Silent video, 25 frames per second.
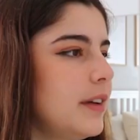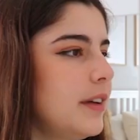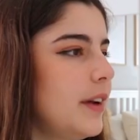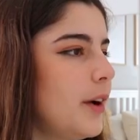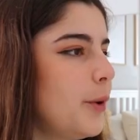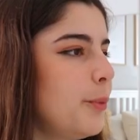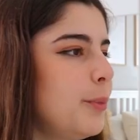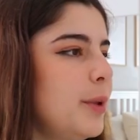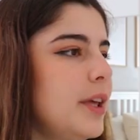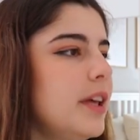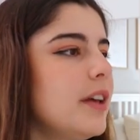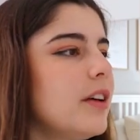Now,
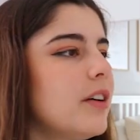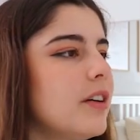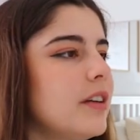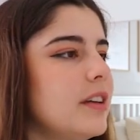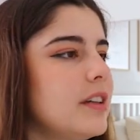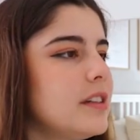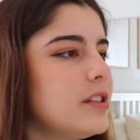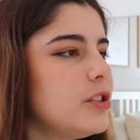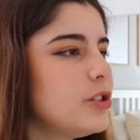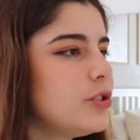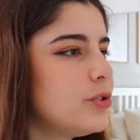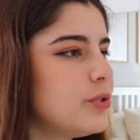being on
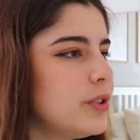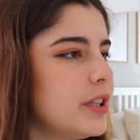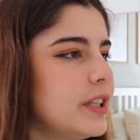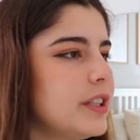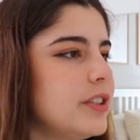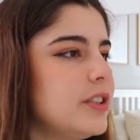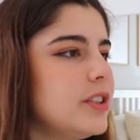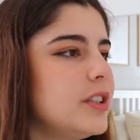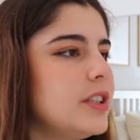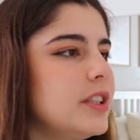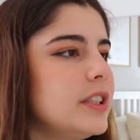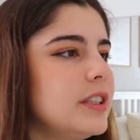
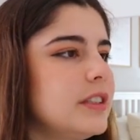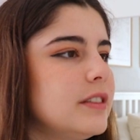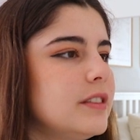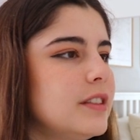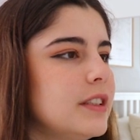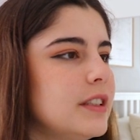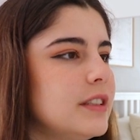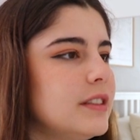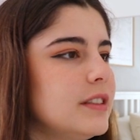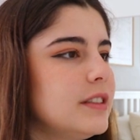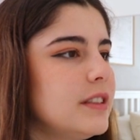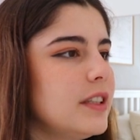Illustrator,
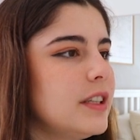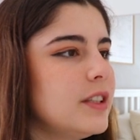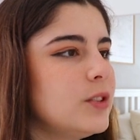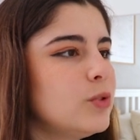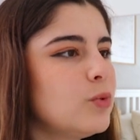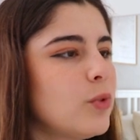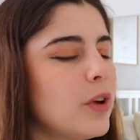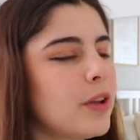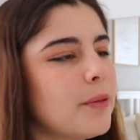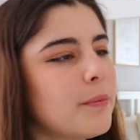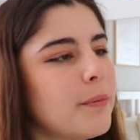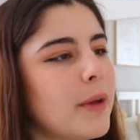this is
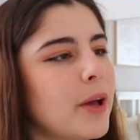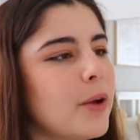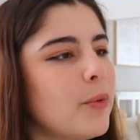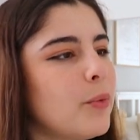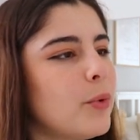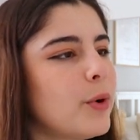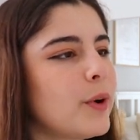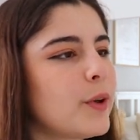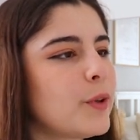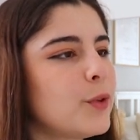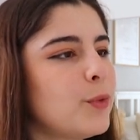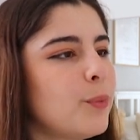what my
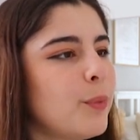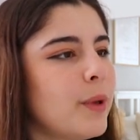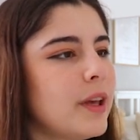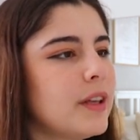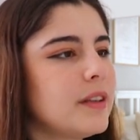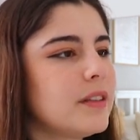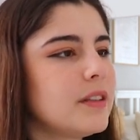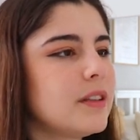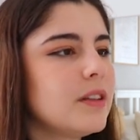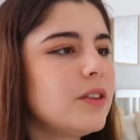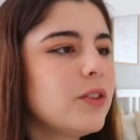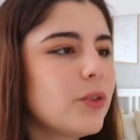
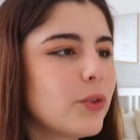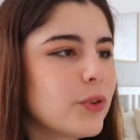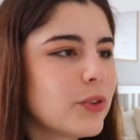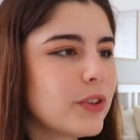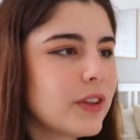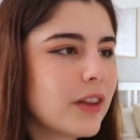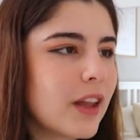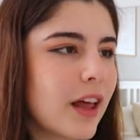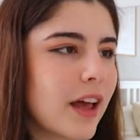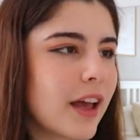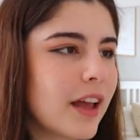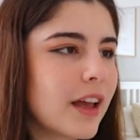workspace
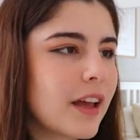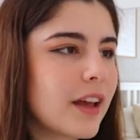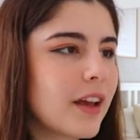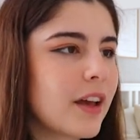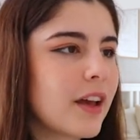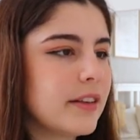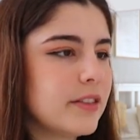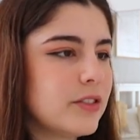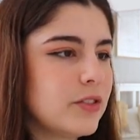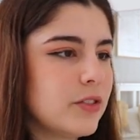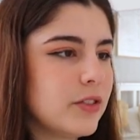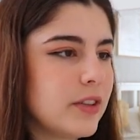looks like.
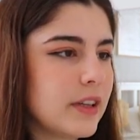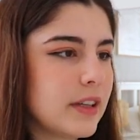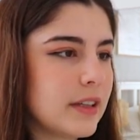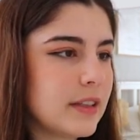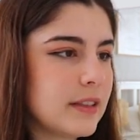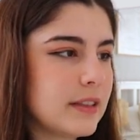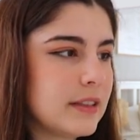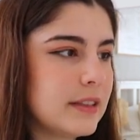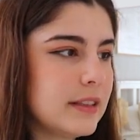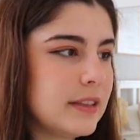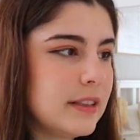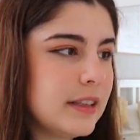As you can
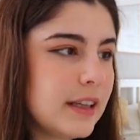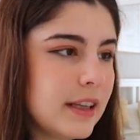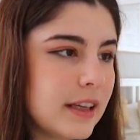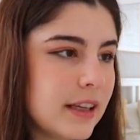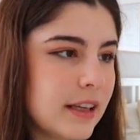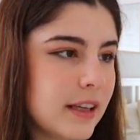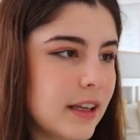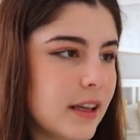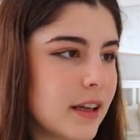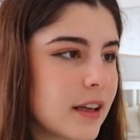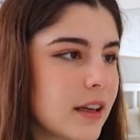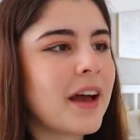
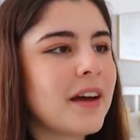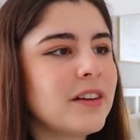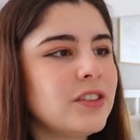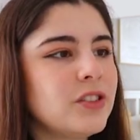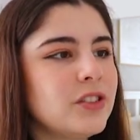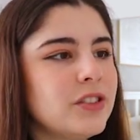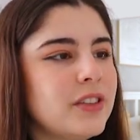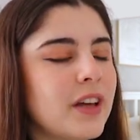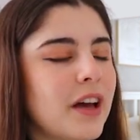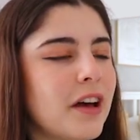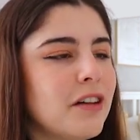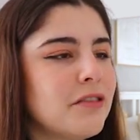see, I
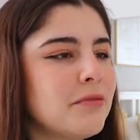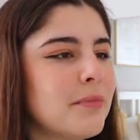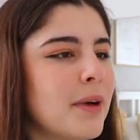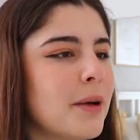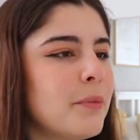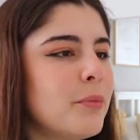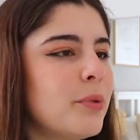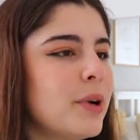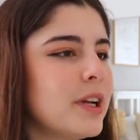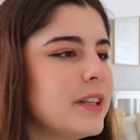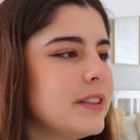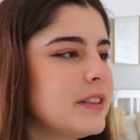just have my
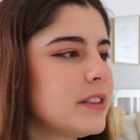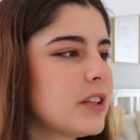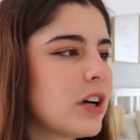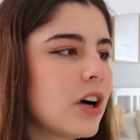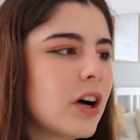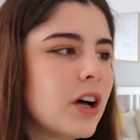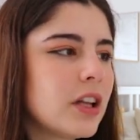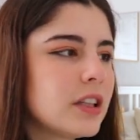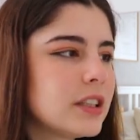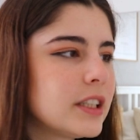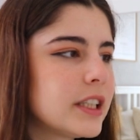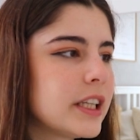brand's
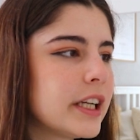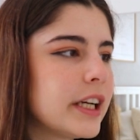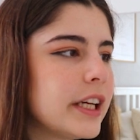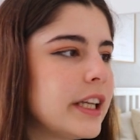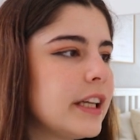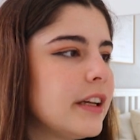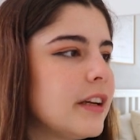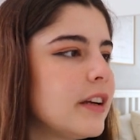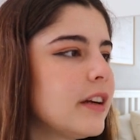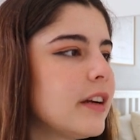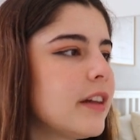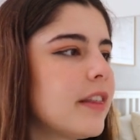color
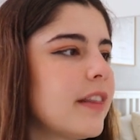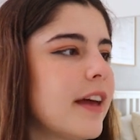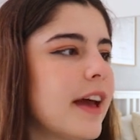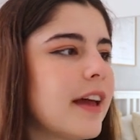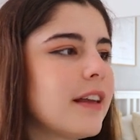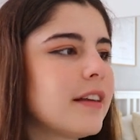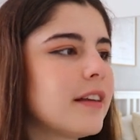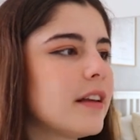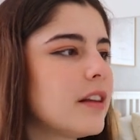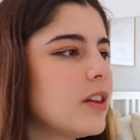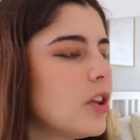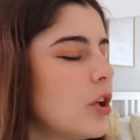here,
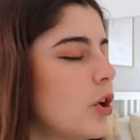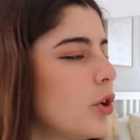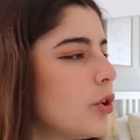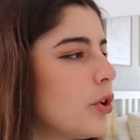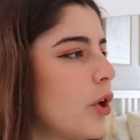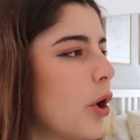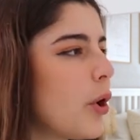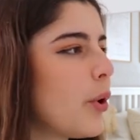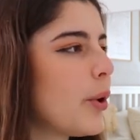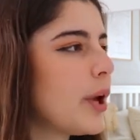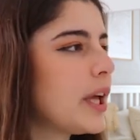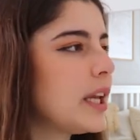then the
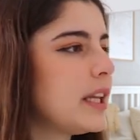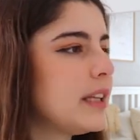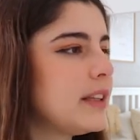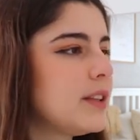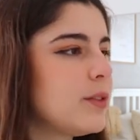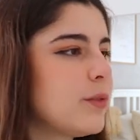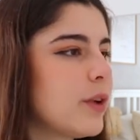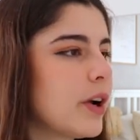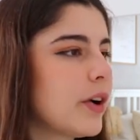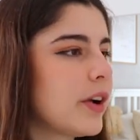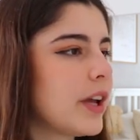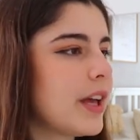logo and its
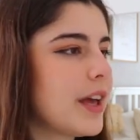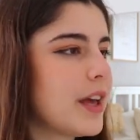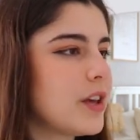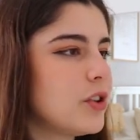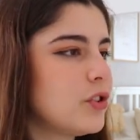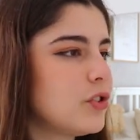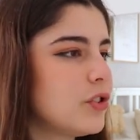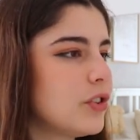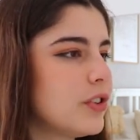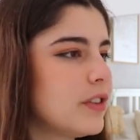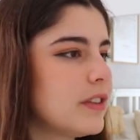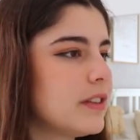
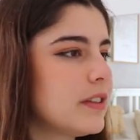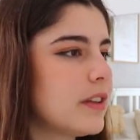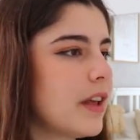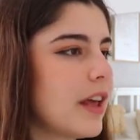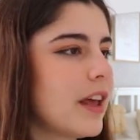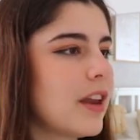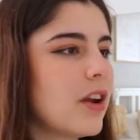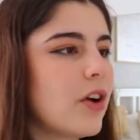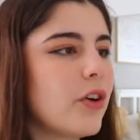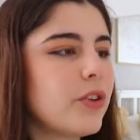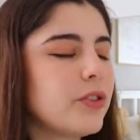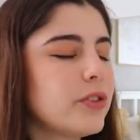variations,
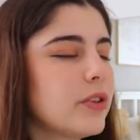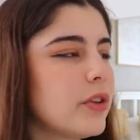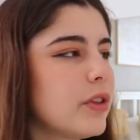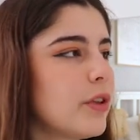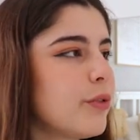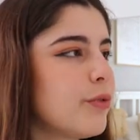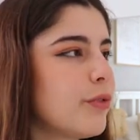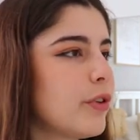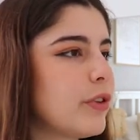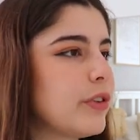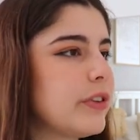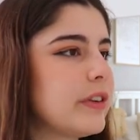and also the
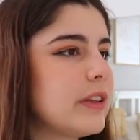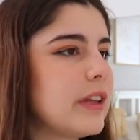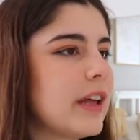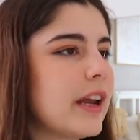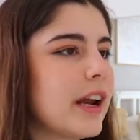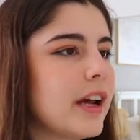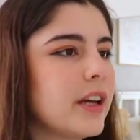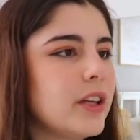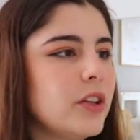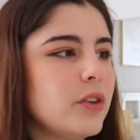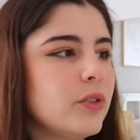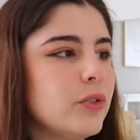fonts that
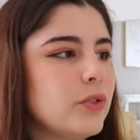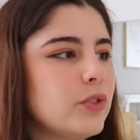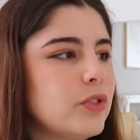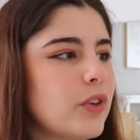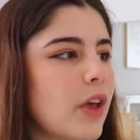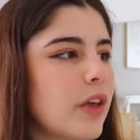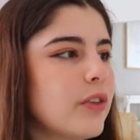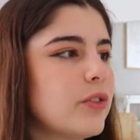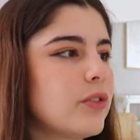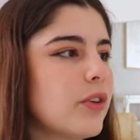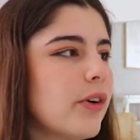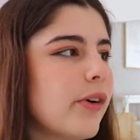I use,
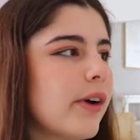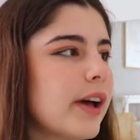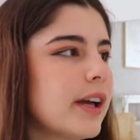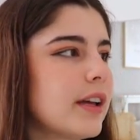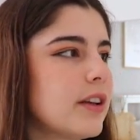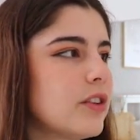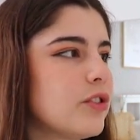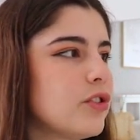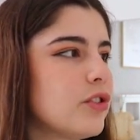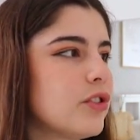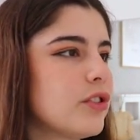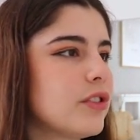so I
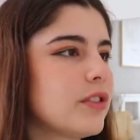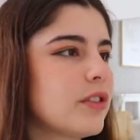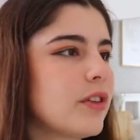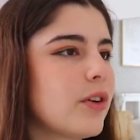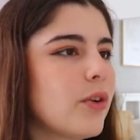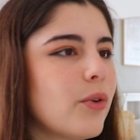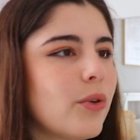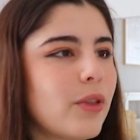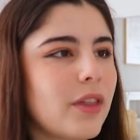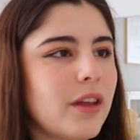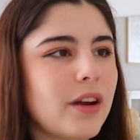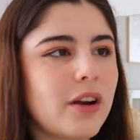can just
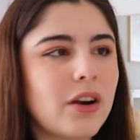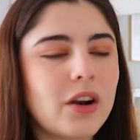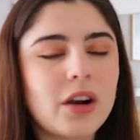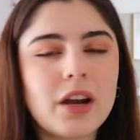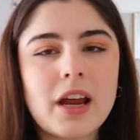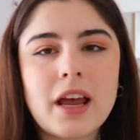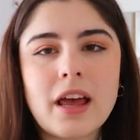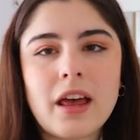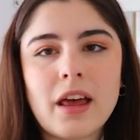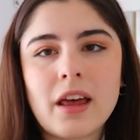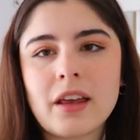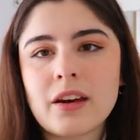go there
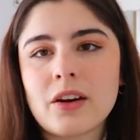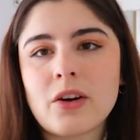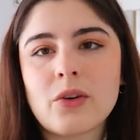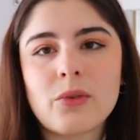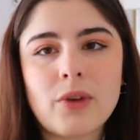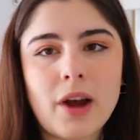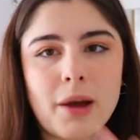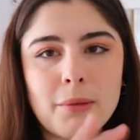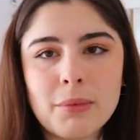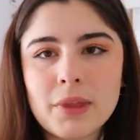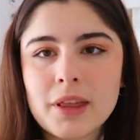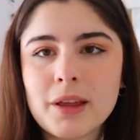and
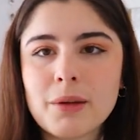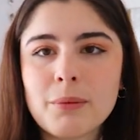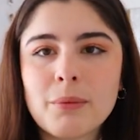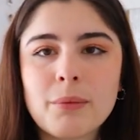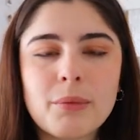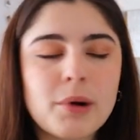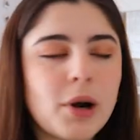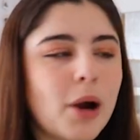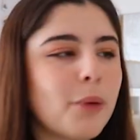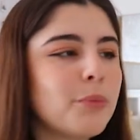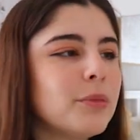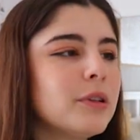grab them
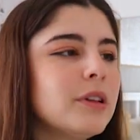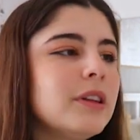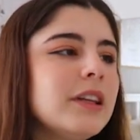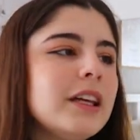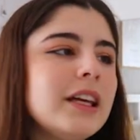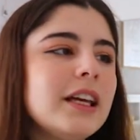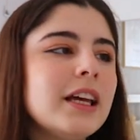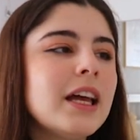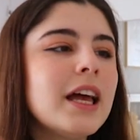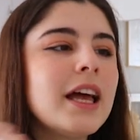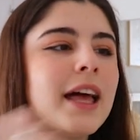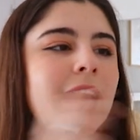
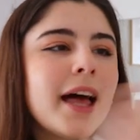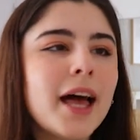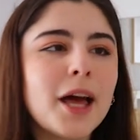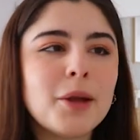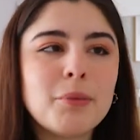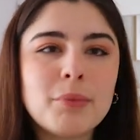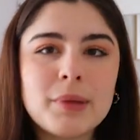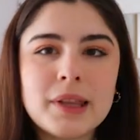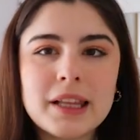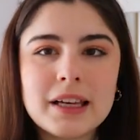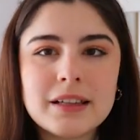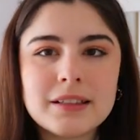properly
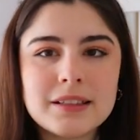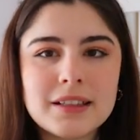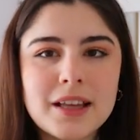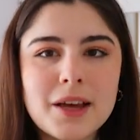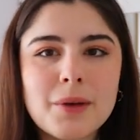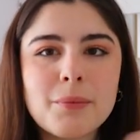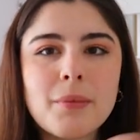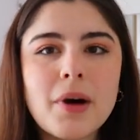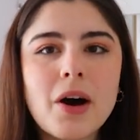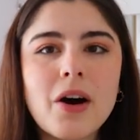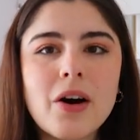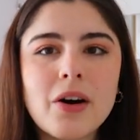and place
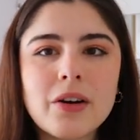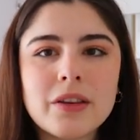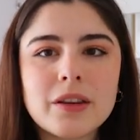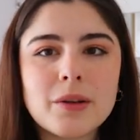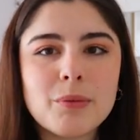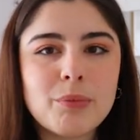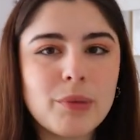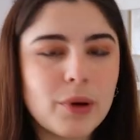them on the